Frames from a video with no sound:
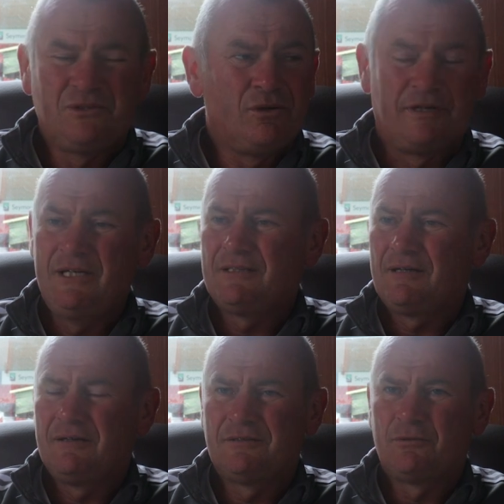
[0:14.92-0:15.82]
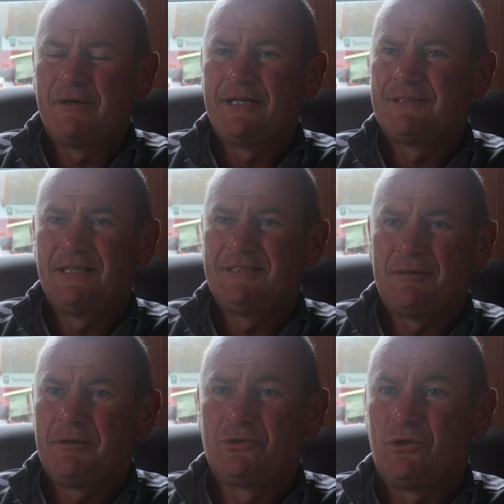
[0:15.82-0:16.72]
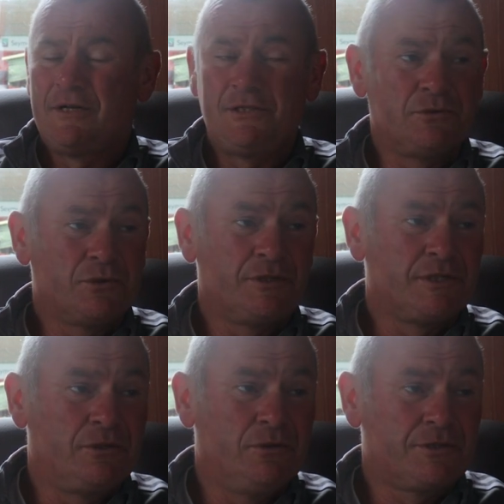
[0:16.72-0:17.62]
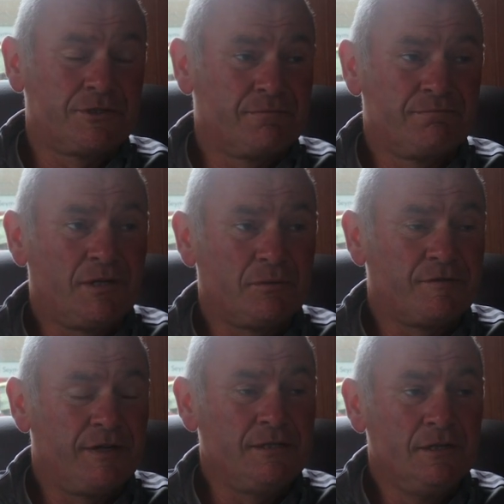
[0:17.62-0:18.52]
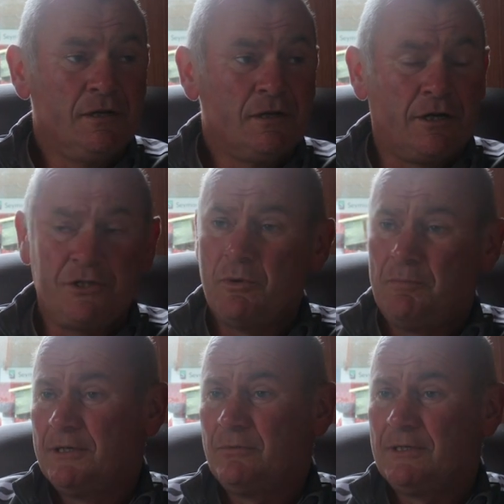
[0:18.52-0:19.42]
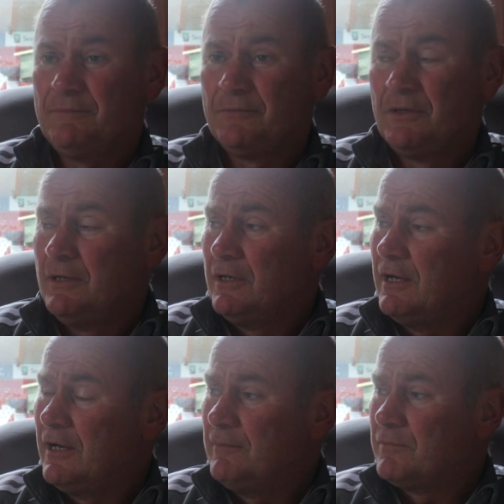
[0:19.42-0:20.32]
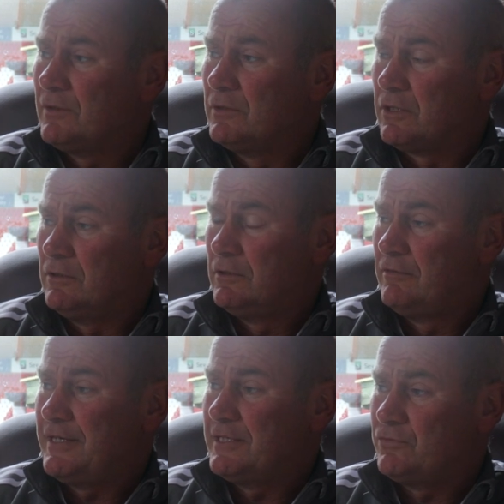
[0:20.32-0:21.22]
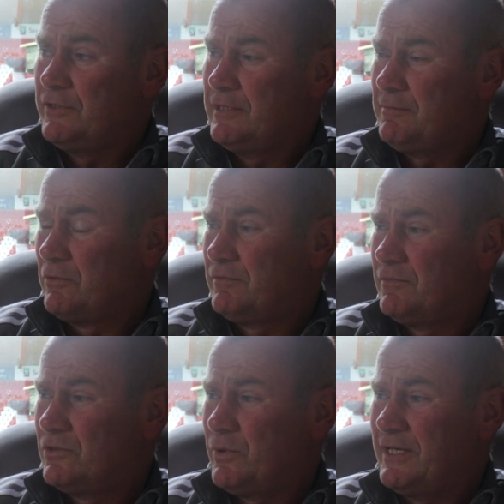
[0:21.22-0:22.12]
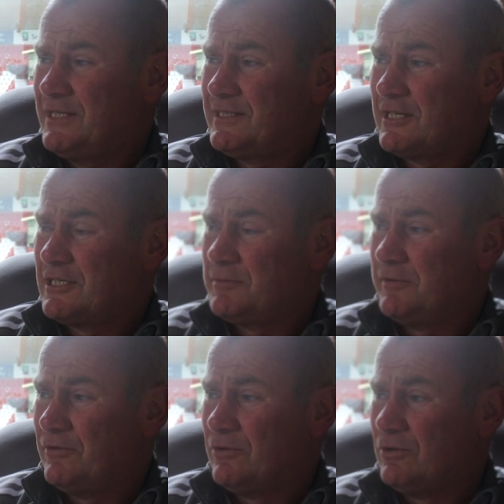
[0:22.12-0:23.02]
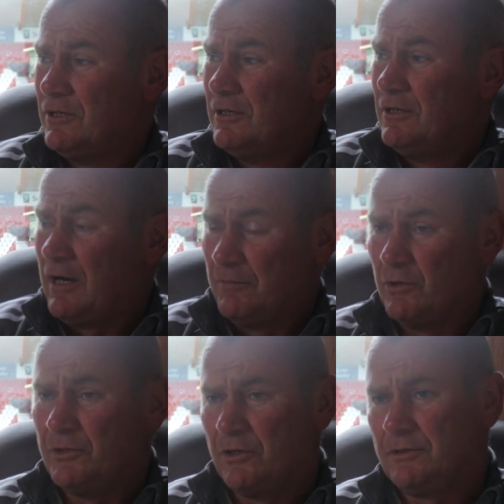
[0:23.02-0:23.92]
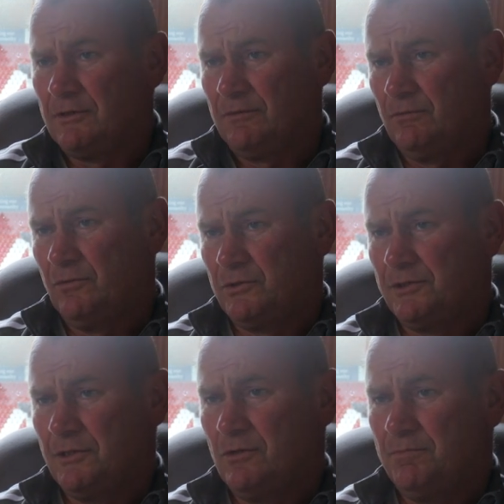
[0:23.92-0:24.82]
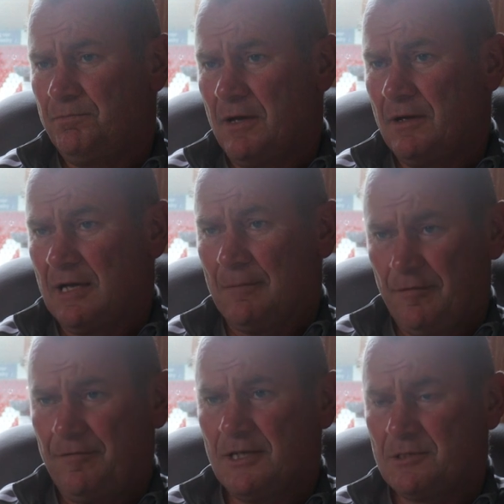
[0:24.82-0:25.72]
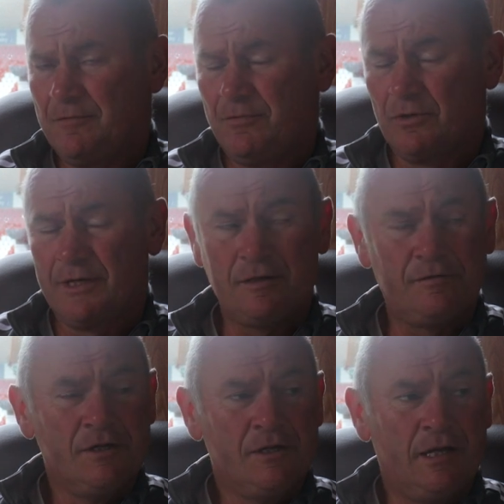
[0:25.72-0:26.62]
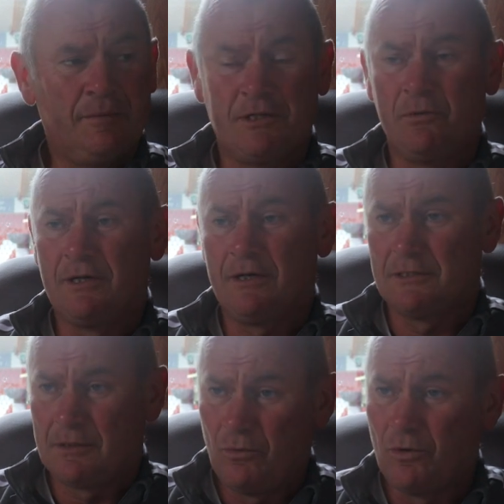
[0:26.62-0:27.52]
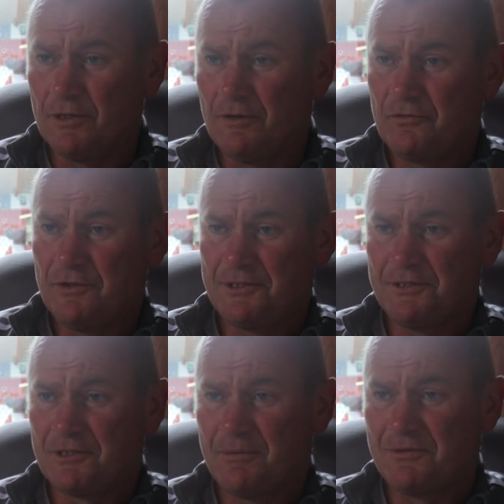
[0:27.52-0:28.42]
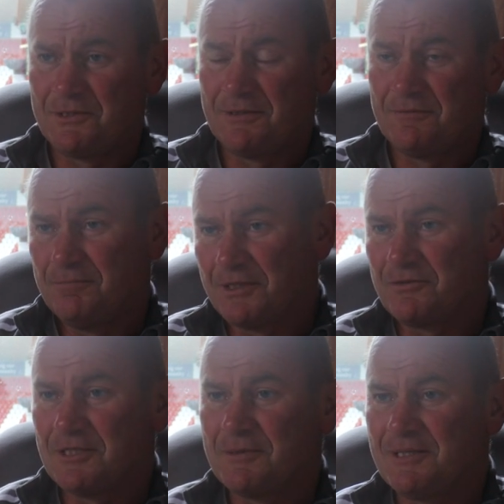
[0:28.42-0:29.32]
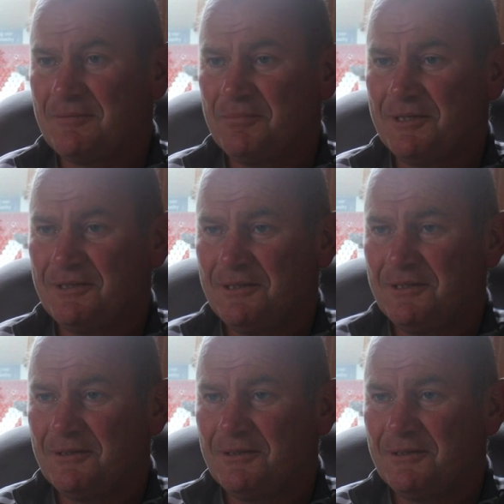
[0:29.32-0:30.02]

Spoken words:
I was all right. Somebody else said that, but I was all right. As soon as I got the coach, I was fine. Can you play it well? It was horrendous, really, about 20 seconds before. I'm doing the huddle, which we do and clap the fans before kick-off. I'm doing that, and as I'm walking off, Christian's come on and said, Max Klasma, can I play?